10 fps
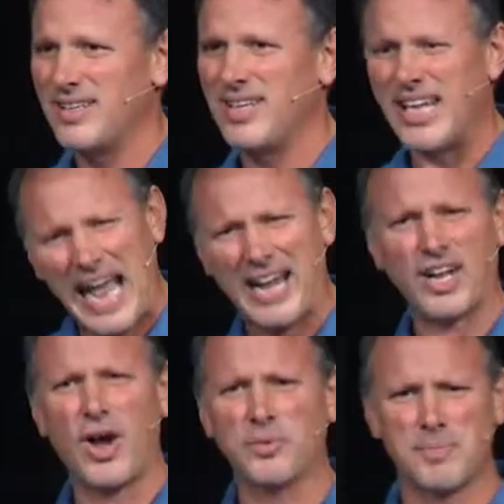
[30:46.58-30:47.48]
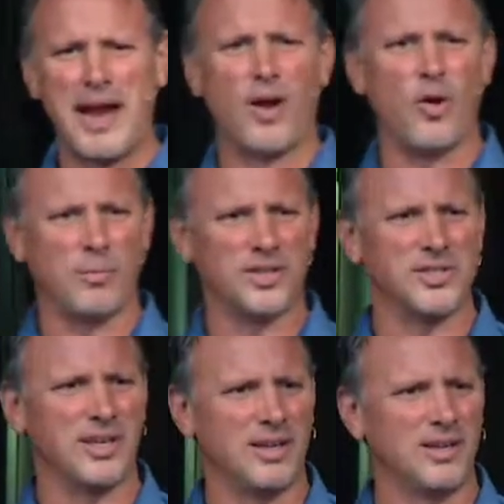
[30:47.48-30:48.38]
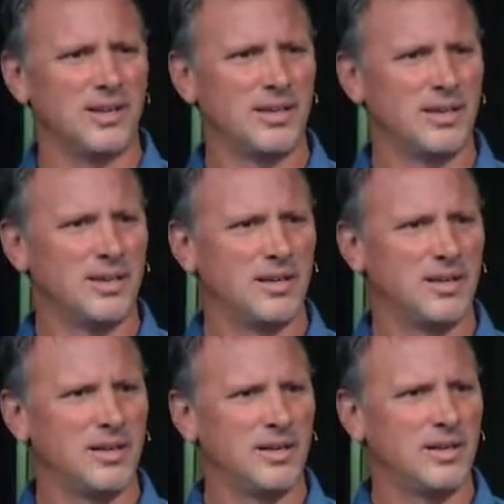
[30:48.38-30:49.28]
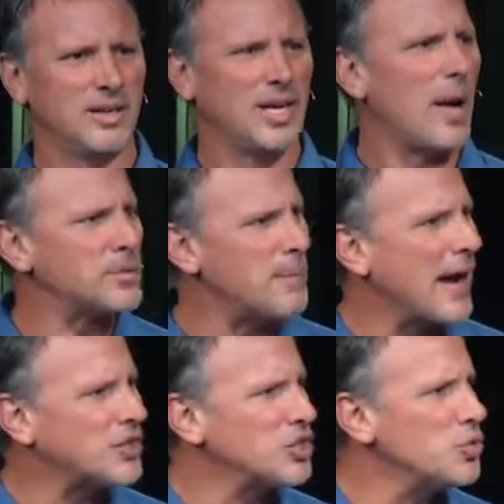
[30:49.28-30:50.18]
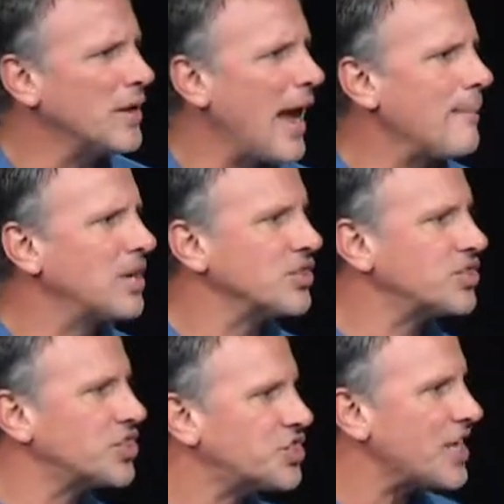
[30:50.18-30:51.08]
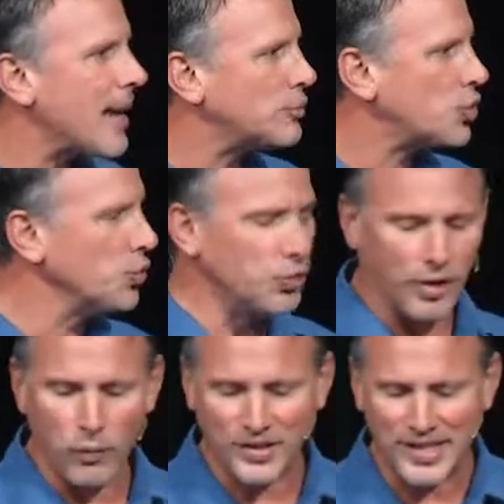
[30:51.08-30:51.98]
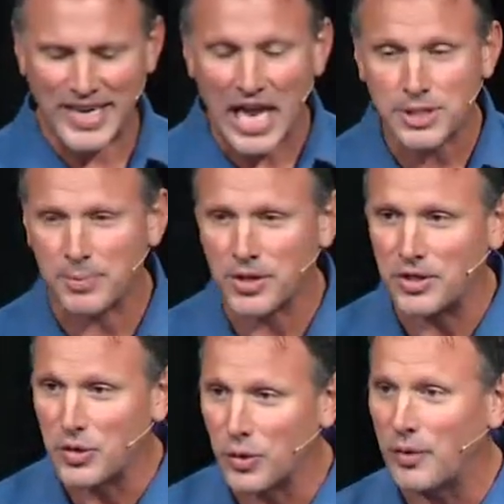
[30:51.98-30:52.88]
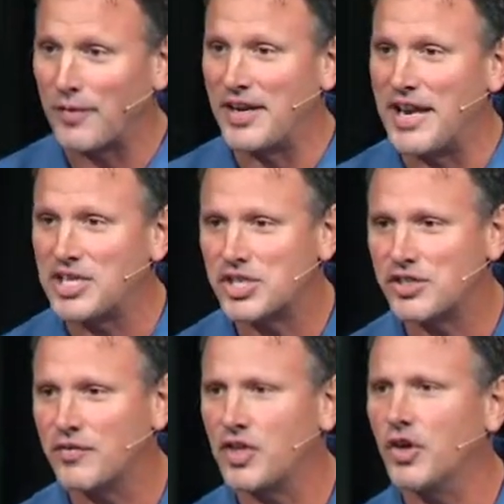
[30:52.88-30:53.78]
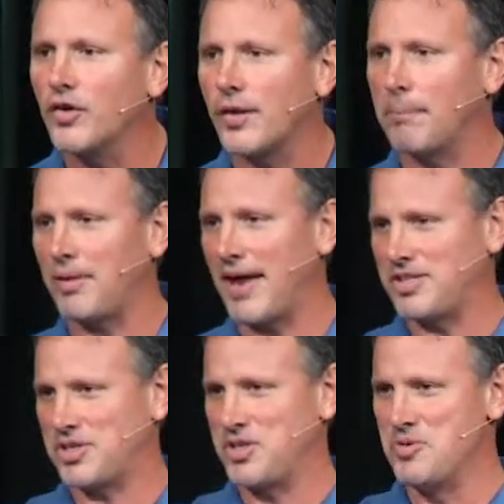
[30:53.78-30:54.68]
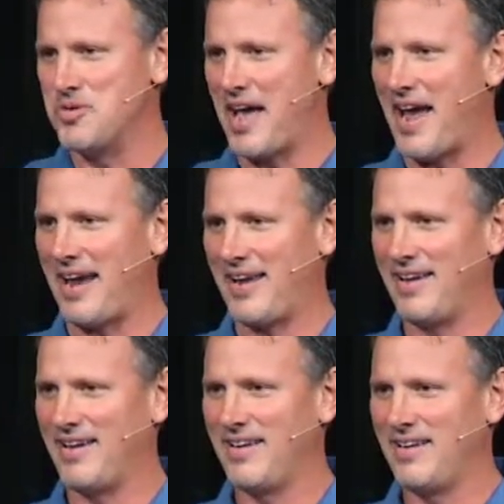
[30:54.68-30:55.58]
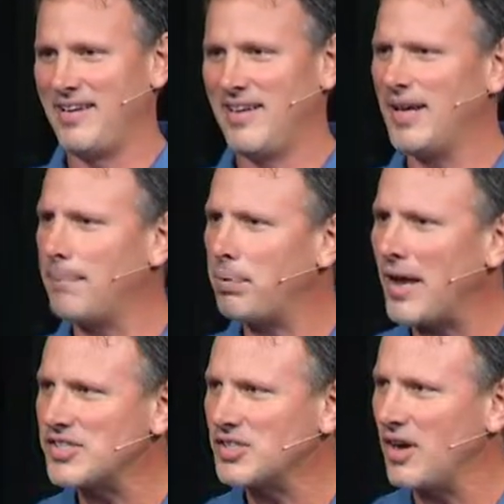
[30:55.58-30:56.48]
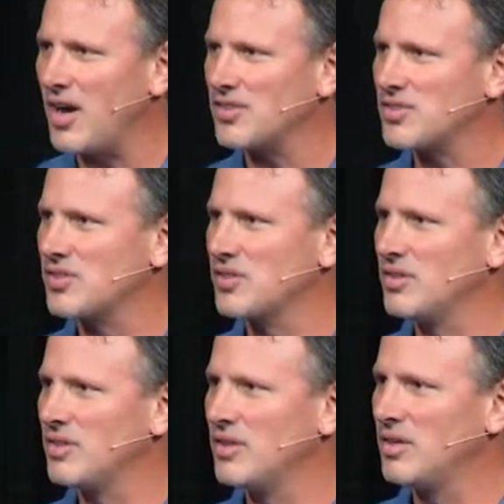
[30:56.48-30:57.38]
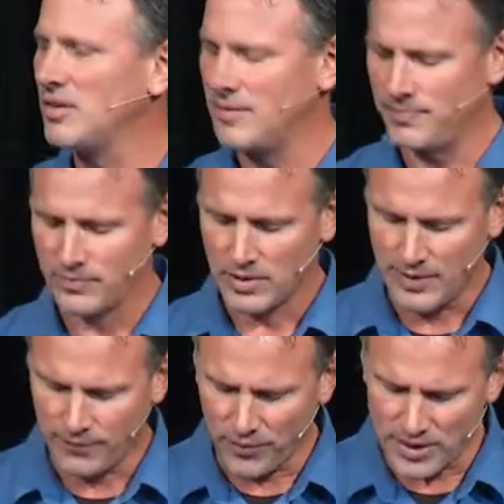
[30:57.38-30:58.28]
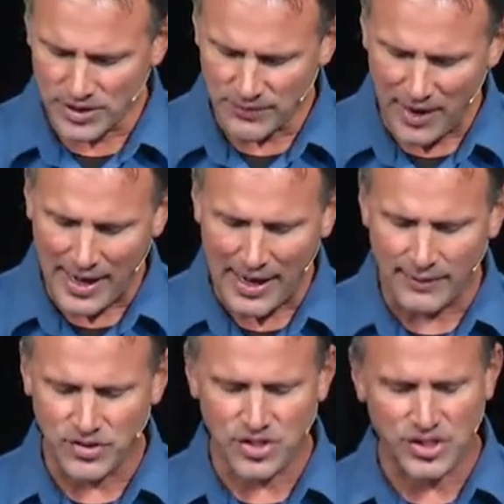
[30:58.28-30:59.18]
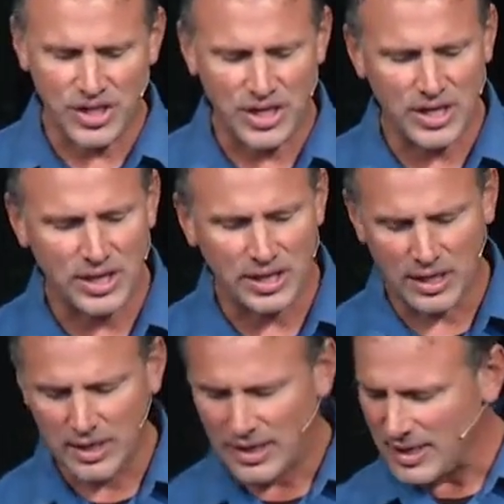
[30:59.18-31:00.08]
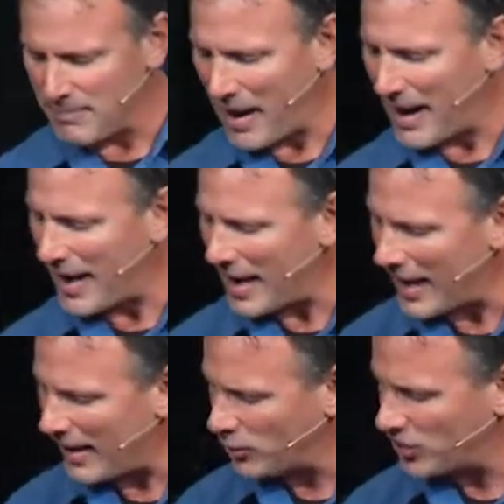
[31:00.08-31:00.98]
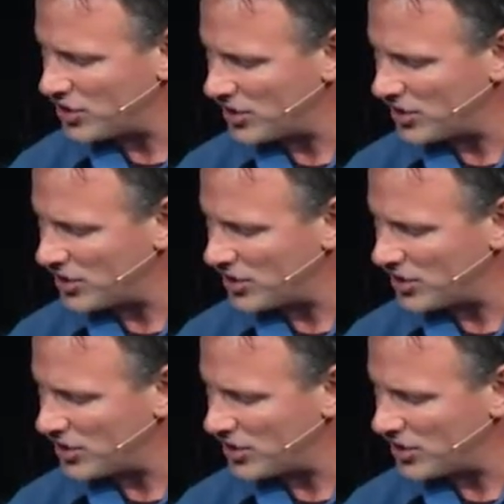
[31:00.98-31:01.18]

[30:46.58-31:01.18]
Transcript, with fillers: it comes back home, doesn't it? It comes back to you and I because the same truth of what the gospel can do around the nations of the earth applies to you and I. It applies to us. And friends, if I have seed in my hand, which